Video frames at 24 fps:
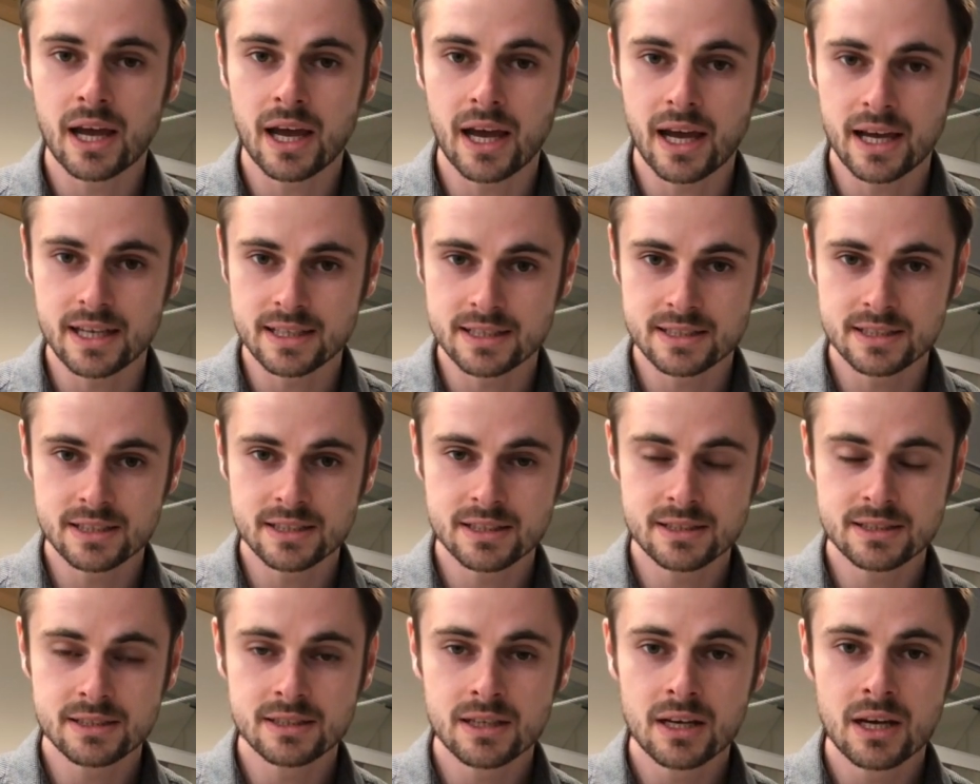And
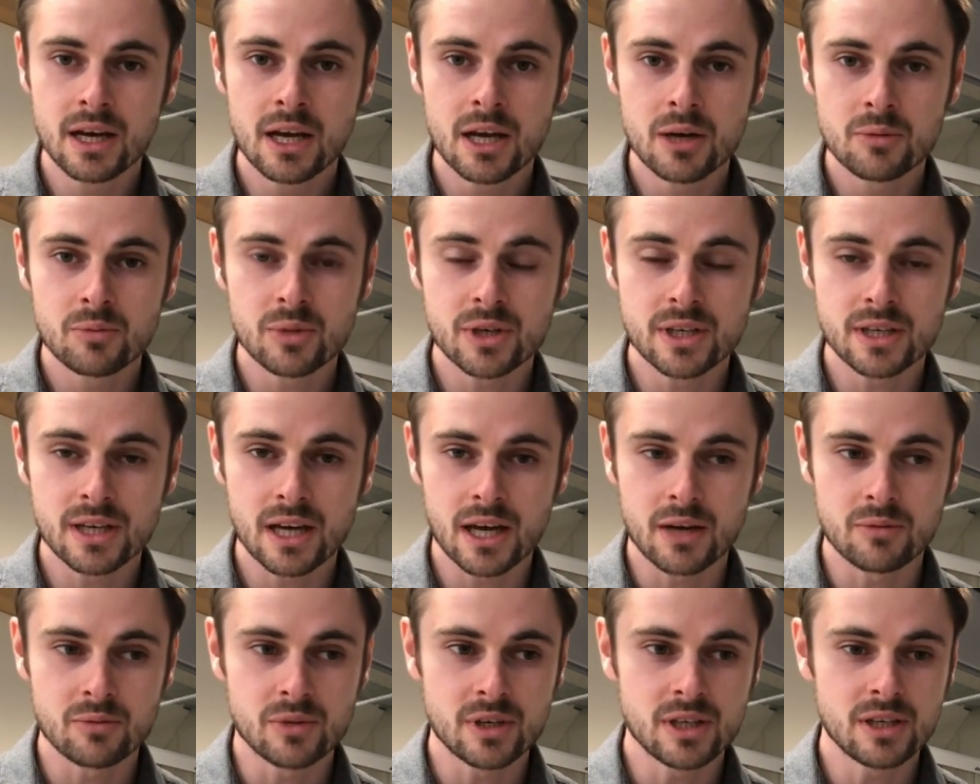this
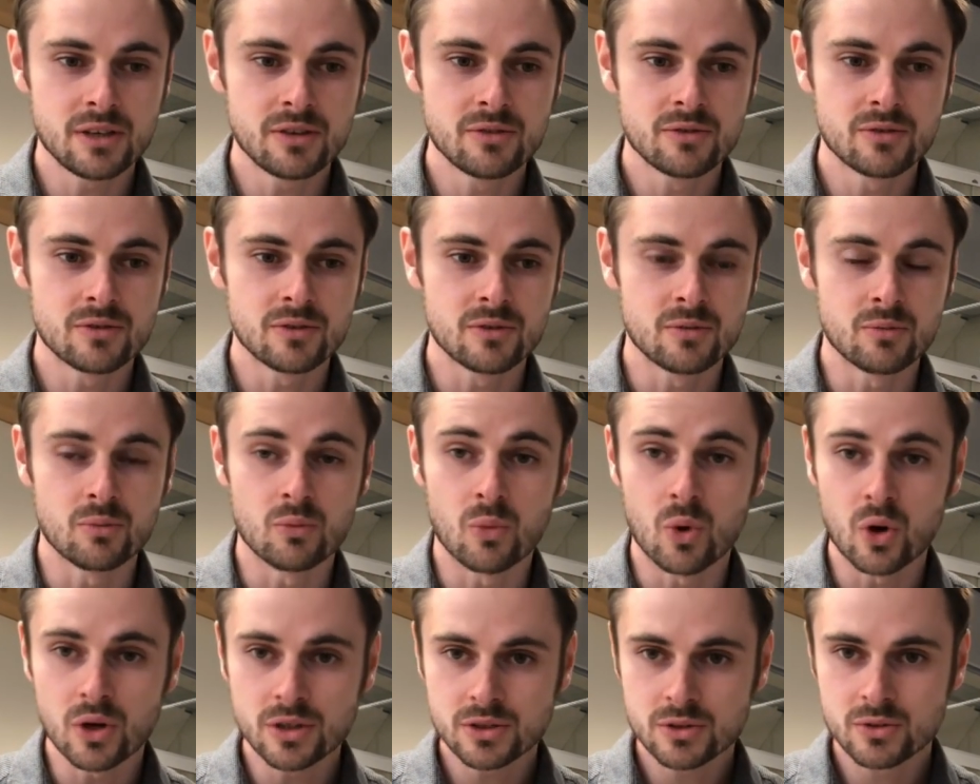became even
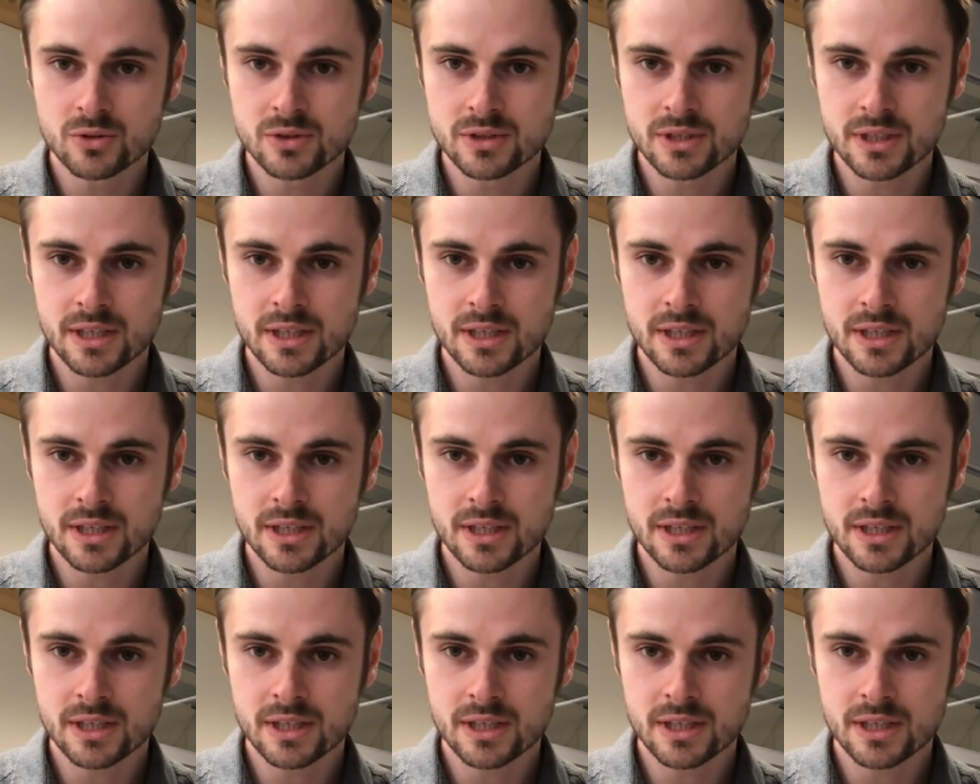more so the